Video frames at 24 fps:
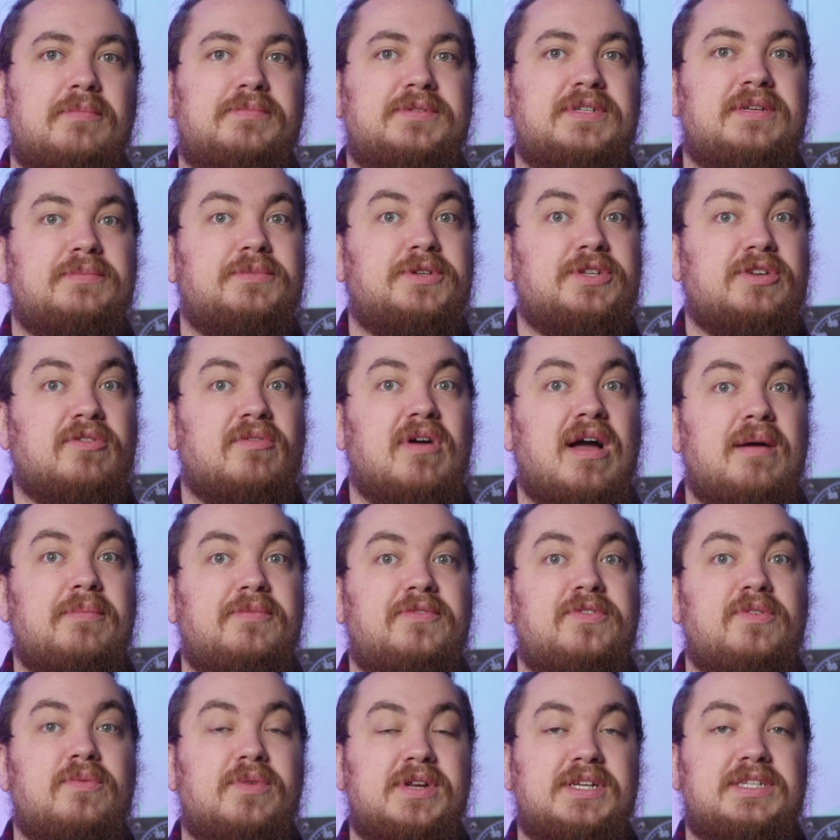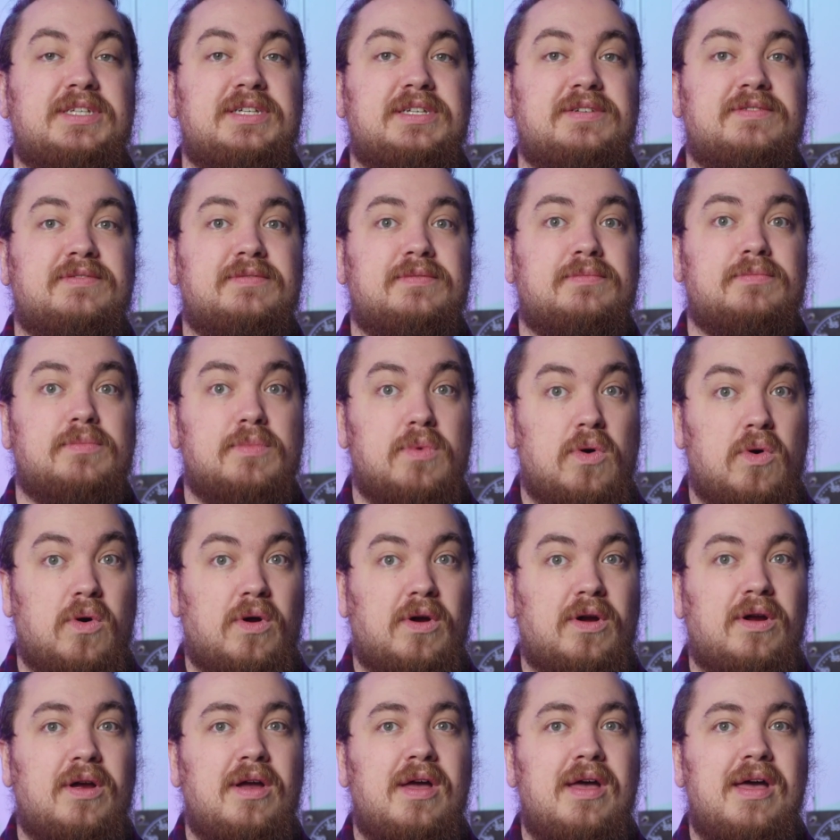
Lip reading: subscribe if you want to see more,